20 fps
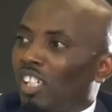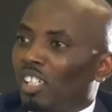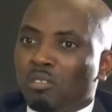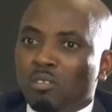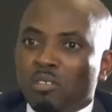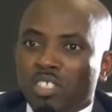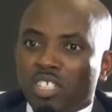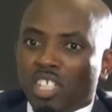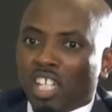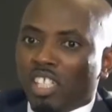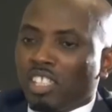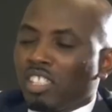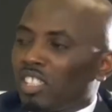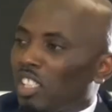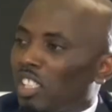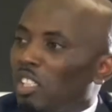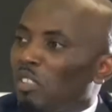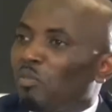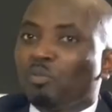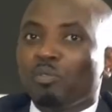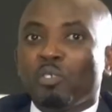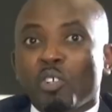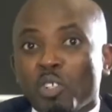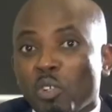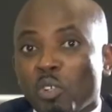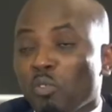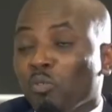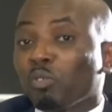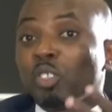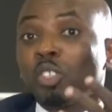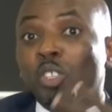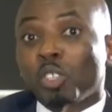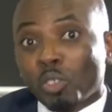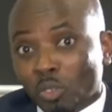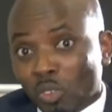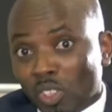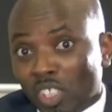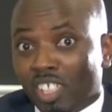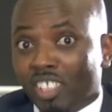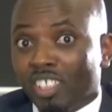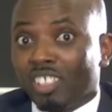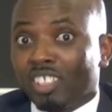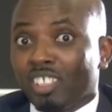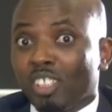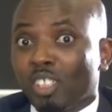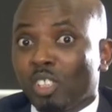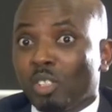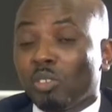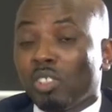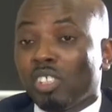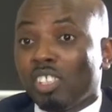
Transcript: who stands in front of students to